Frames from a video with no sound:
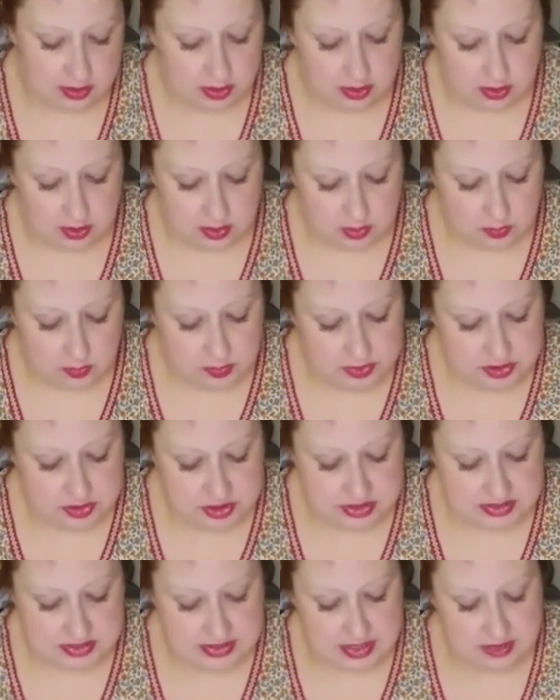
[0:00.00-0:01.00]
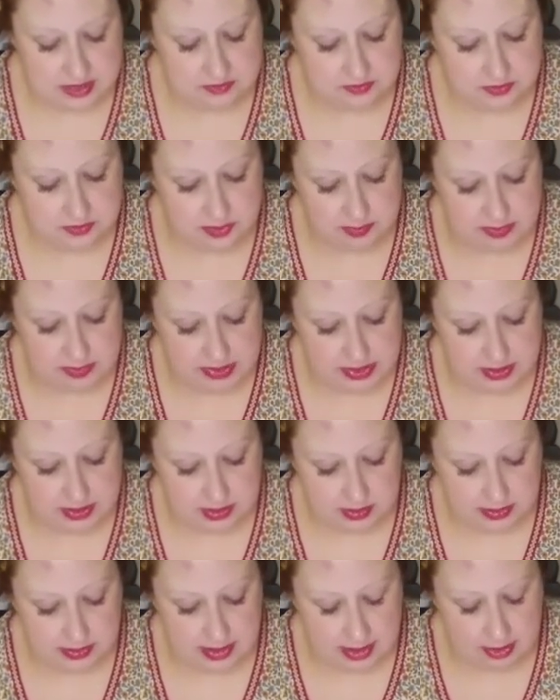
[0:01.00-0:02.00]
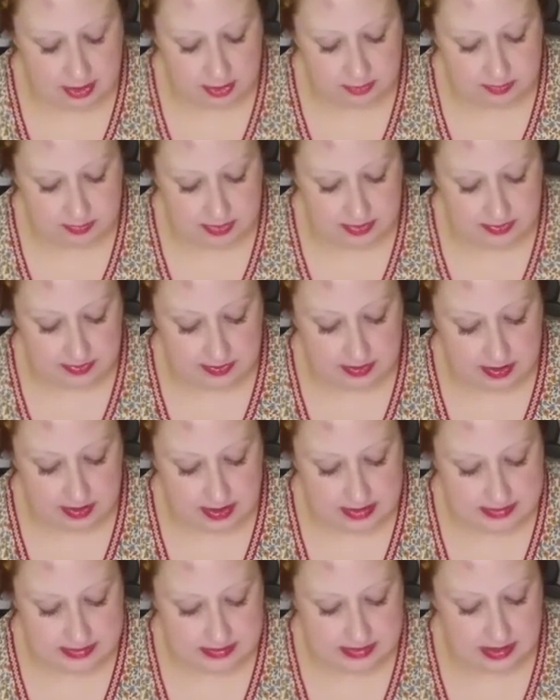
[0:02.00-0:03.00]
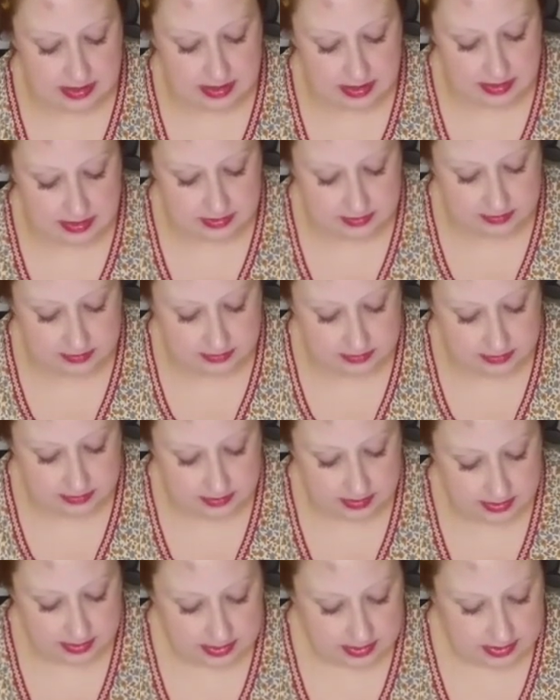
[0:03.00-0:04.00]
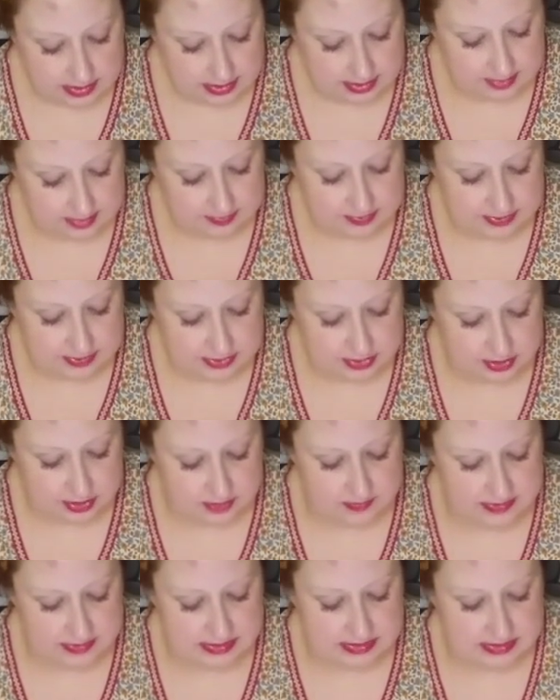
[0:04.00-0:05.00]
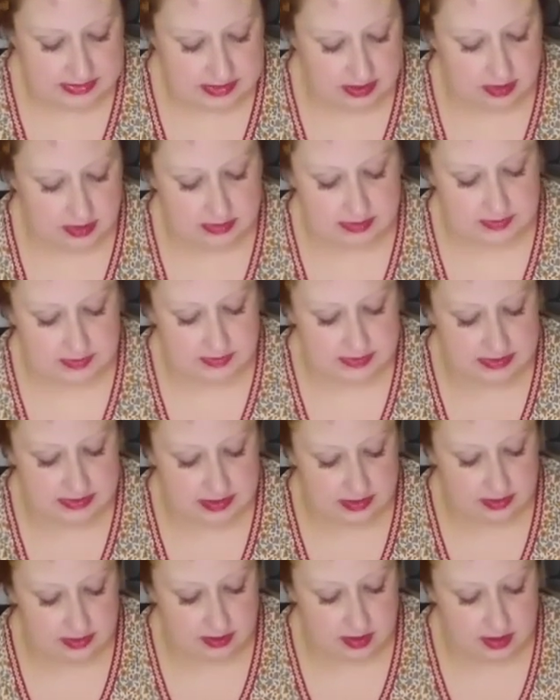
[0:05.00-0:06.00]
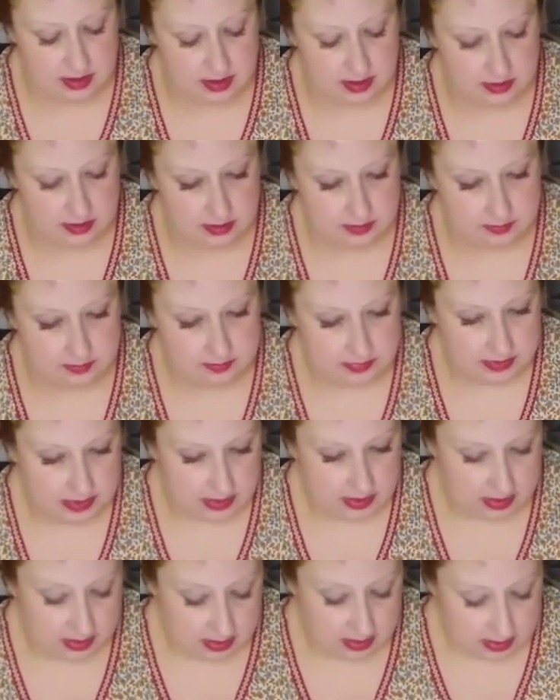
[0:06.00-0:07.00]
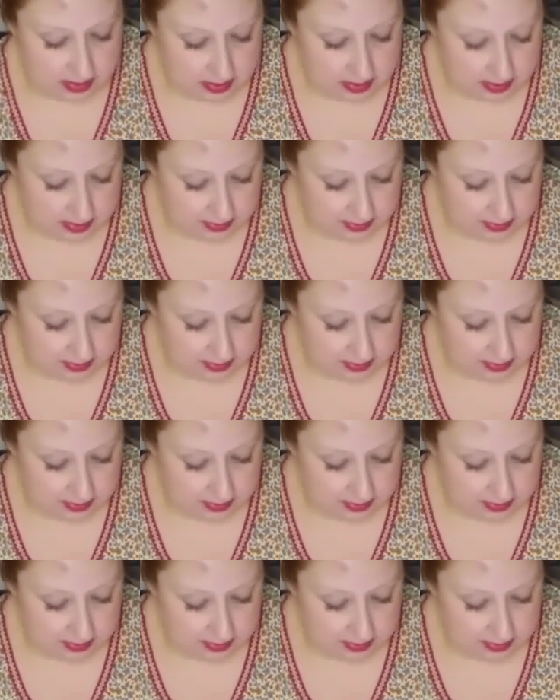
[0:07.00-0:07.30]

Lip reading: which is then repeated aloud by the Hazan if the service is held in the synagogue. The